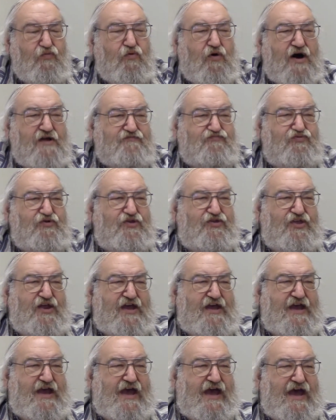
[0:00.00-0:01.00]
What would
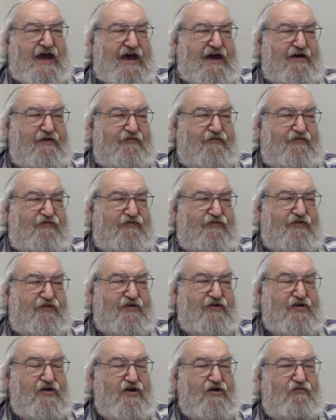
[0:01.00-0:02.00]
they have?
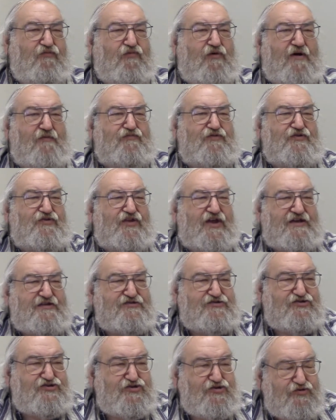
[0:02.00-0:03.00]
What would they
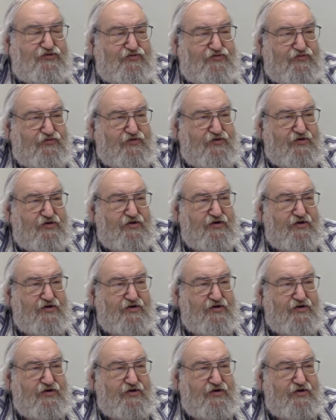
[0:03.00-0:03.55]
do?